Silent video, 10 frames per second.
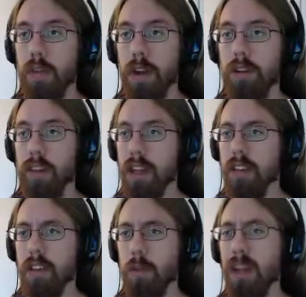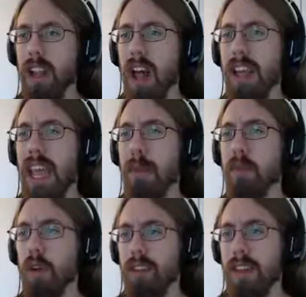recently because there have been a lot of
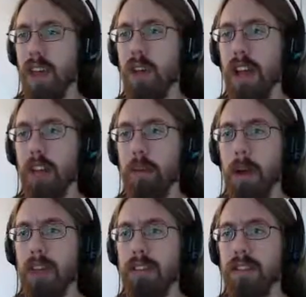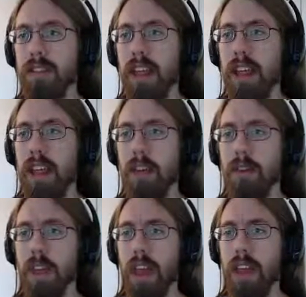games on sale on Xbox that I
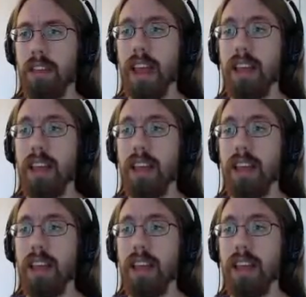was like...